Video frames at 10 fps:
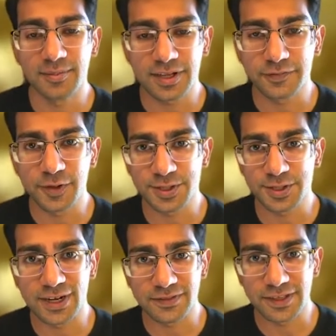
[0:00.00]

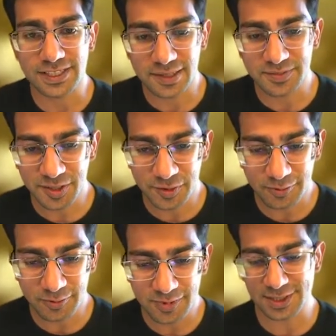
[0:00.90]
confusion around the time zone
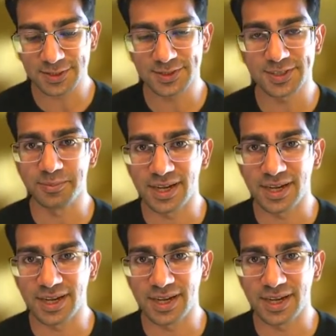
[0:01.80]
normalization,